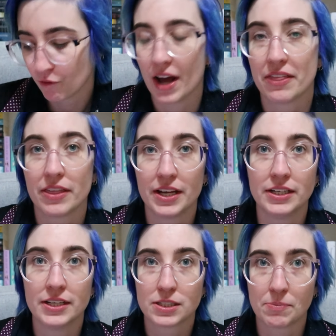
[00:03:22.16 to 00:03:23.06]
rather
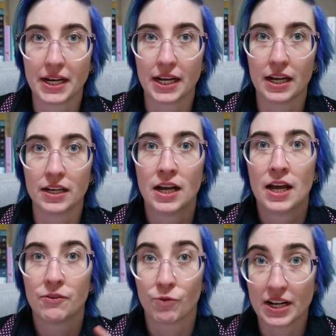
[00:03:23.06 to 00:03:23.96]
than spinning it,
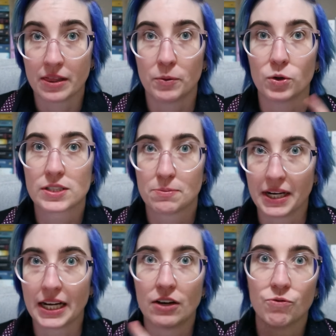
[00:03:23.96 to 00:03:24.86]
reading the book,
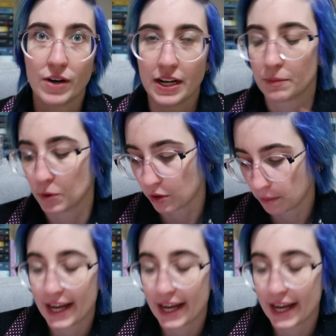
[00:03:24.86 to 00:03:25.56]
spinning it, reading the book.